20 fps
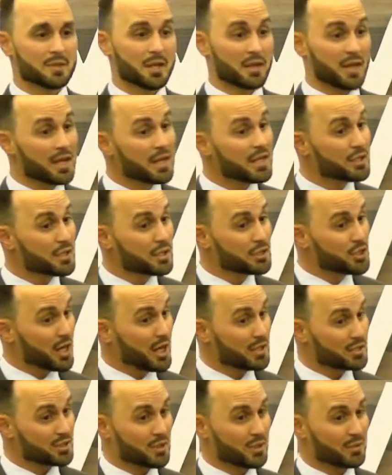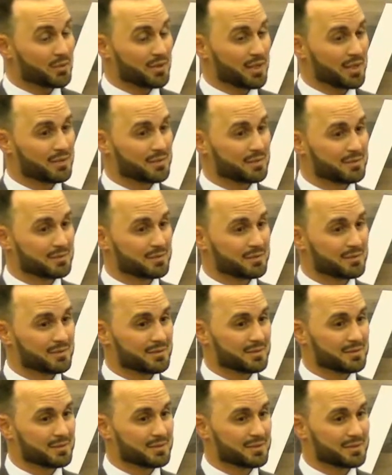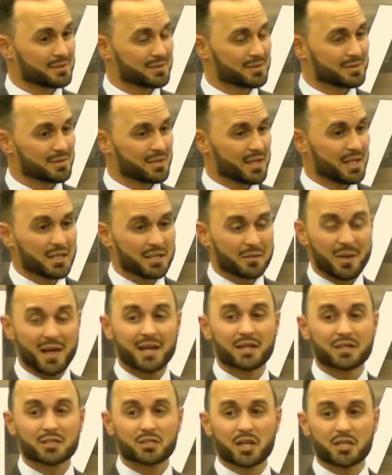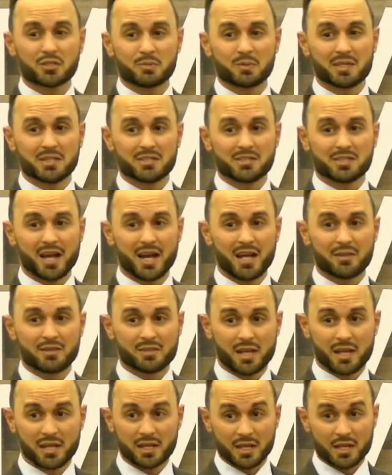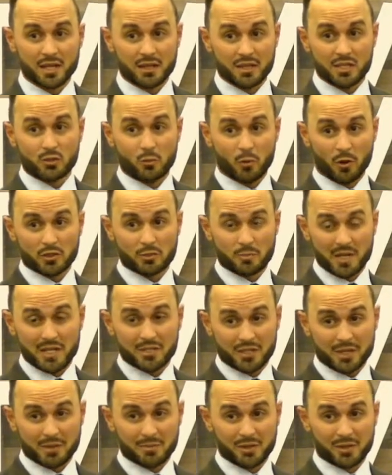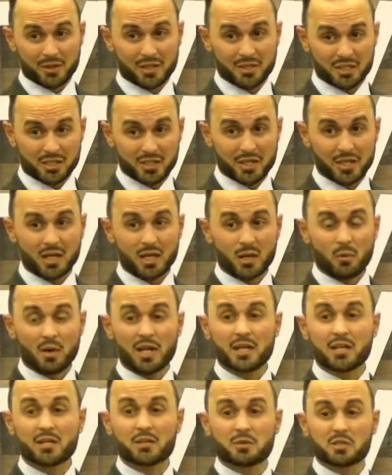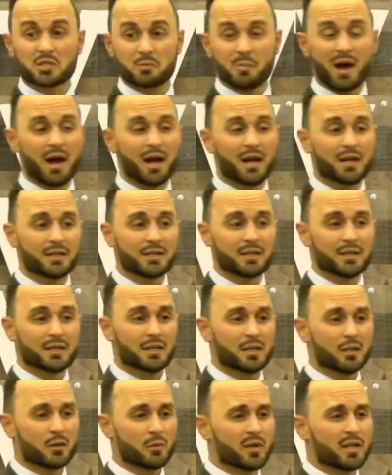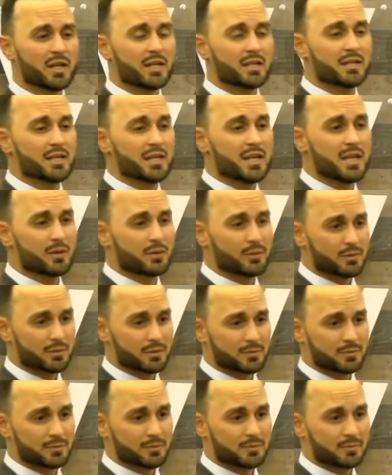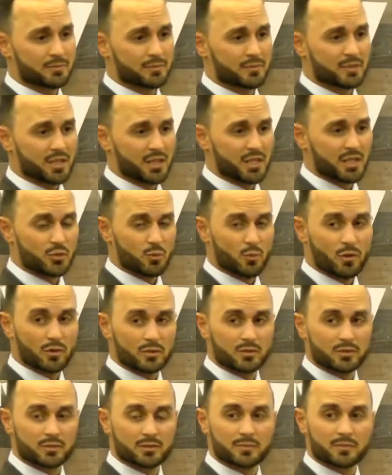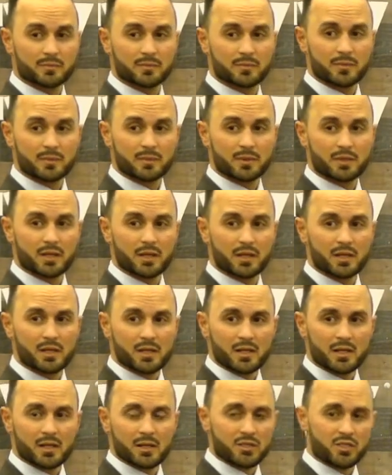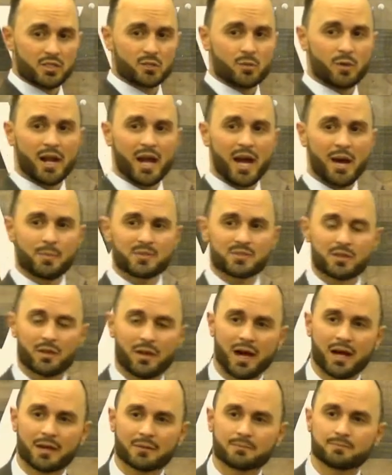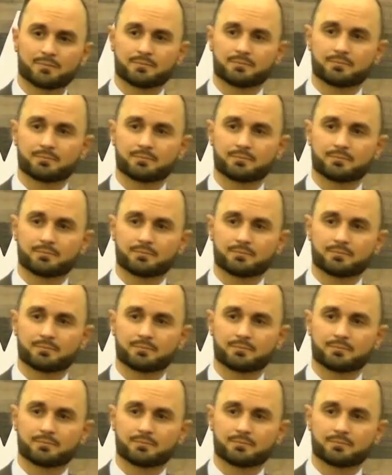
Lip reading: They need to adjust, don't they? They need to make an adjustment inside and say, these words mean something to us. We need to respond. We need to yield to these words. Now, this is what happens a lot.